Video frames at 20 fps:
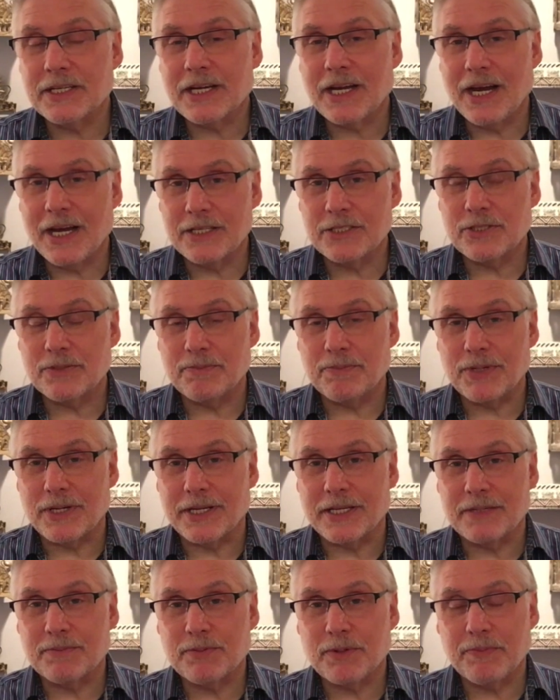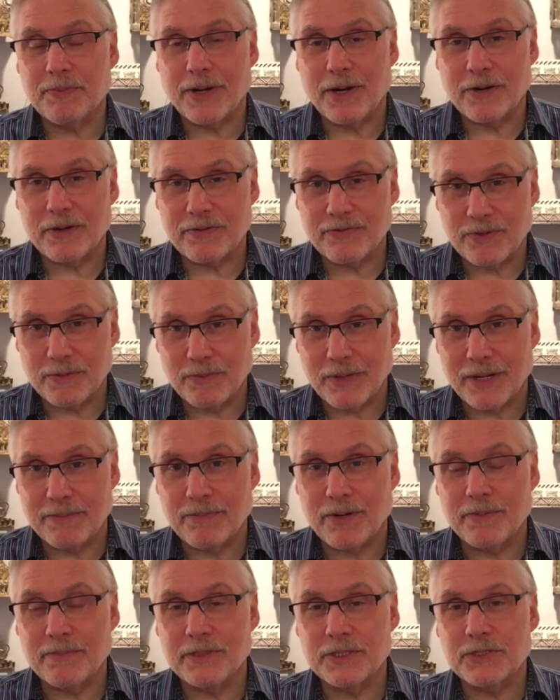to contemplate preparing for my
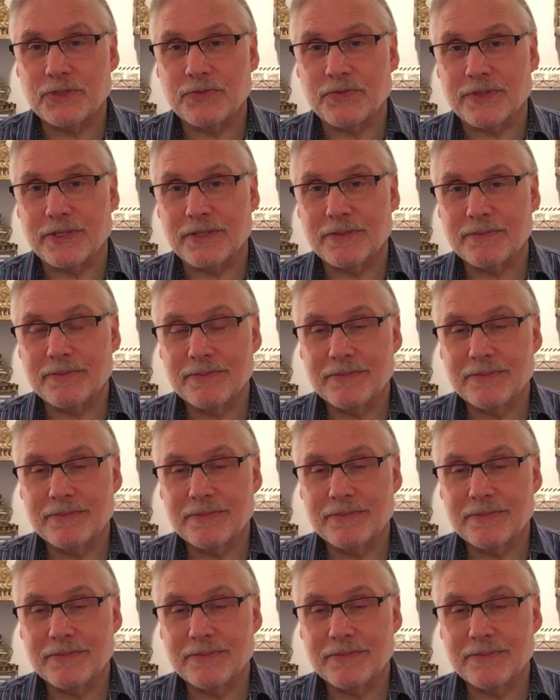bar mitzvah